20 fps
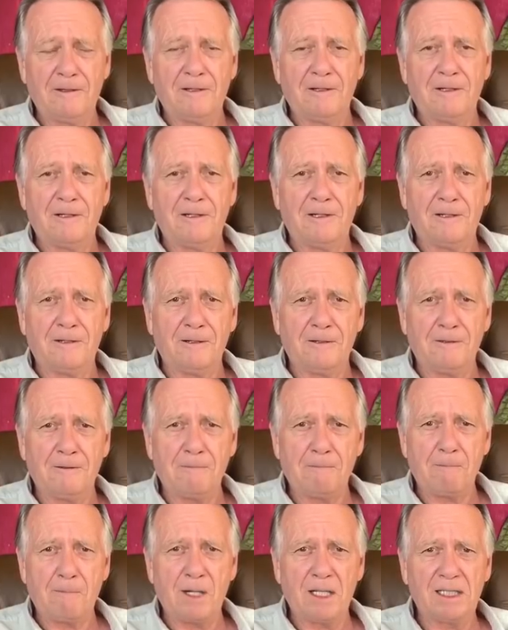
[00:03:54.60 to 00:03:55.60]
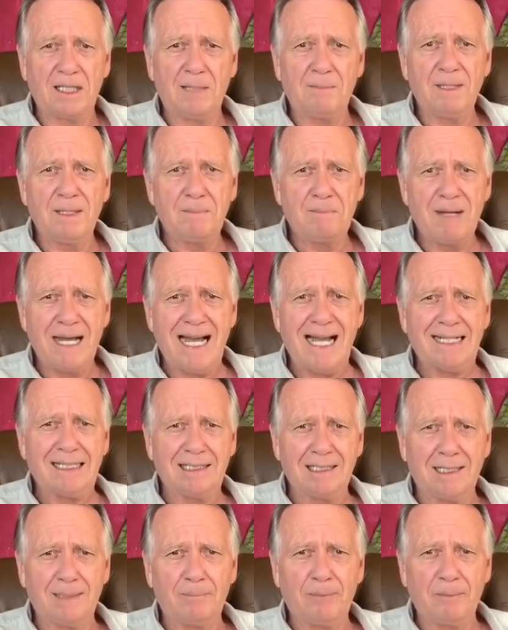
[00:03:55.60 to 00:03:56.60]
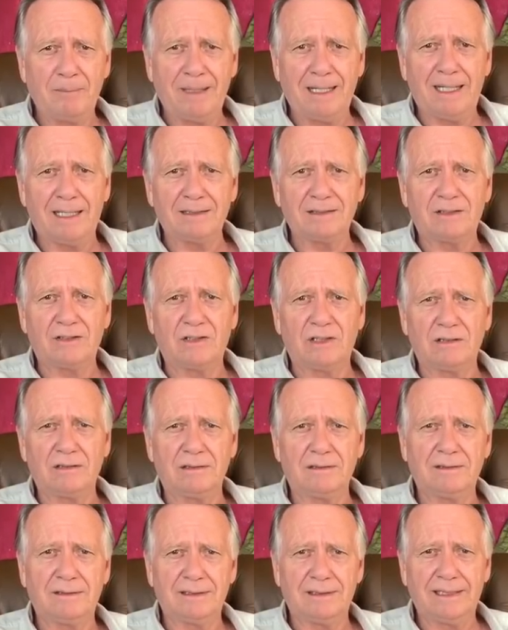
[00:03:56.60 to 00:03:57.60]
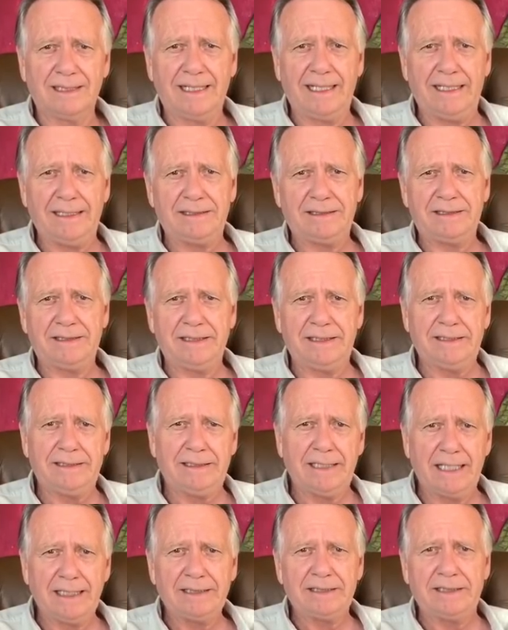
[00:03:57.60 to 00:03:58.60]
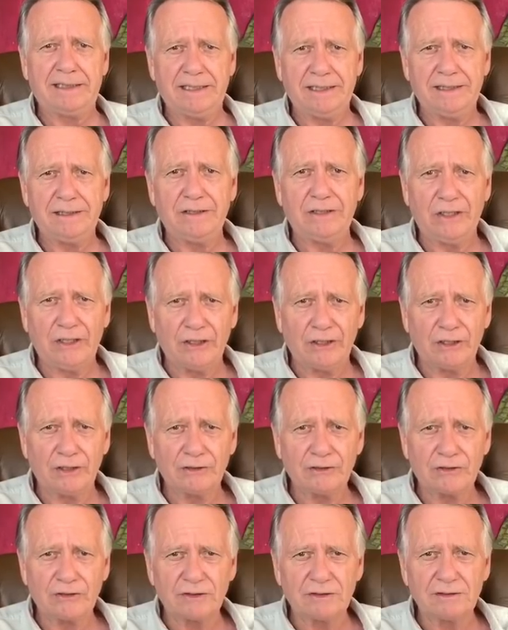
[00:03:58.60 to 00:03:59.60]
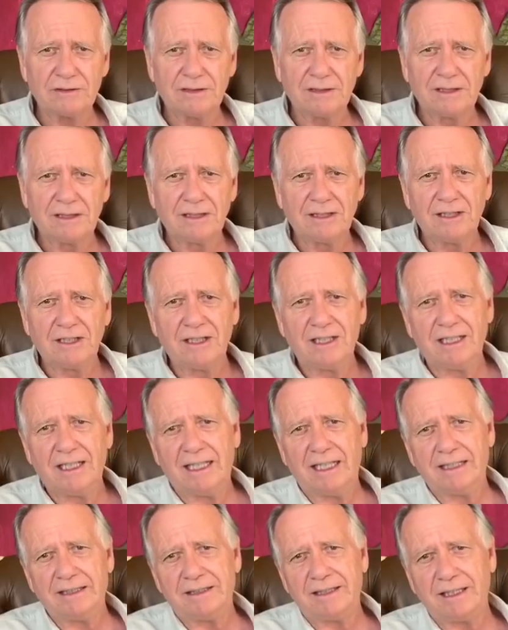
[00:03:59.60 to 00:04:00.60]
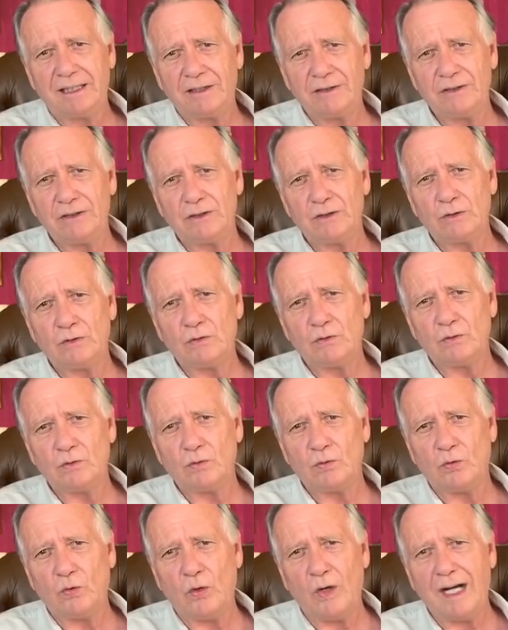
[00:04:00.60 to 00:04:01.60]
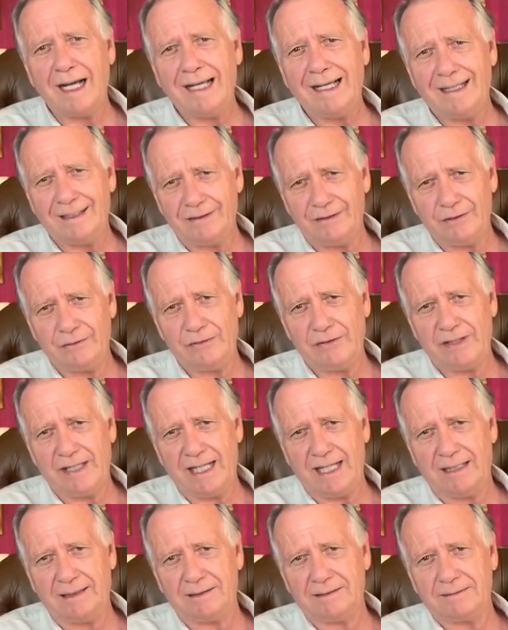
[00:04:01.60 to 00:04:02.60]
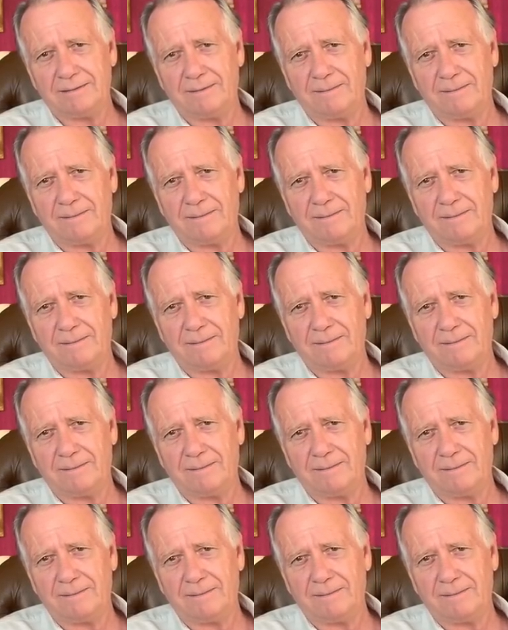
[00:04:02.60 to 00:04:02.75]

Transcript: Uh, but let me back up about 18, 19 years and tell you why I do that.